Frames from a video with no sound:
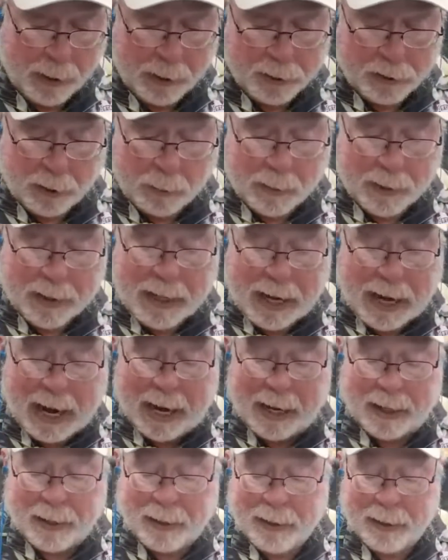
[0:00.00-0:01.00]
So, with
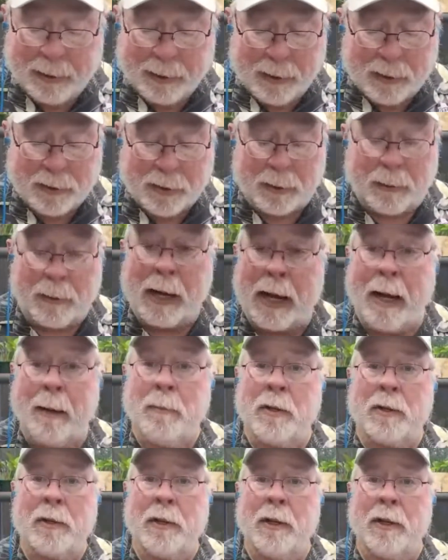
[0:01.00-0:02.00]
that, listen,
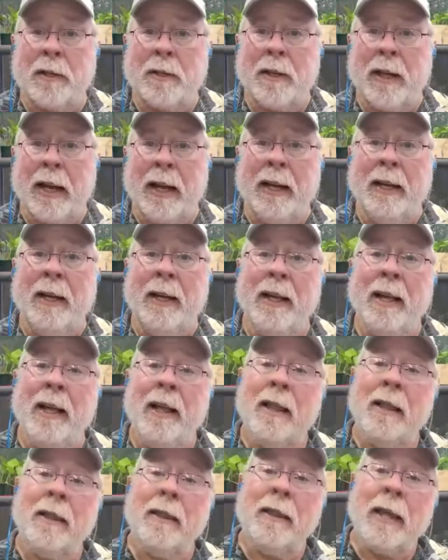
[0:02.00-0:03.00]
I'm just going to say
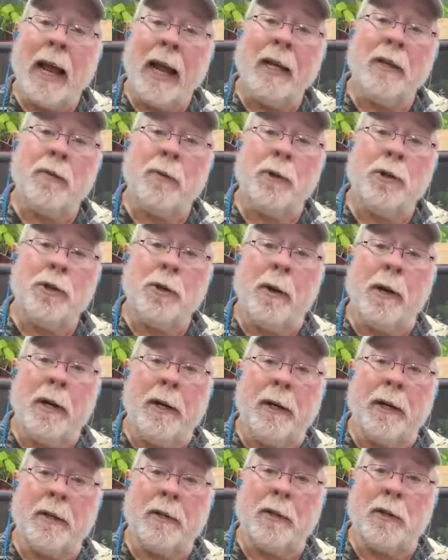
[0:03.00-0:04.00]
thanks for
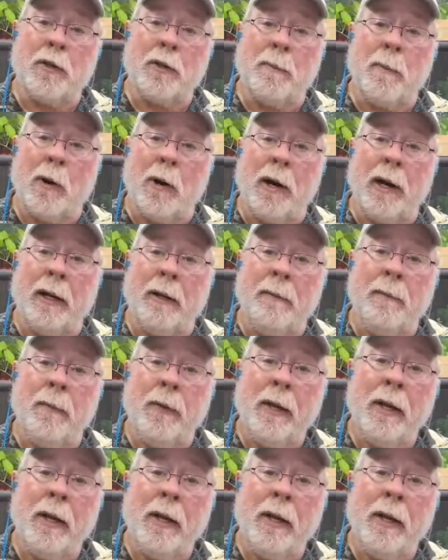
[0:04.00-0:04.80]
joining us this morning.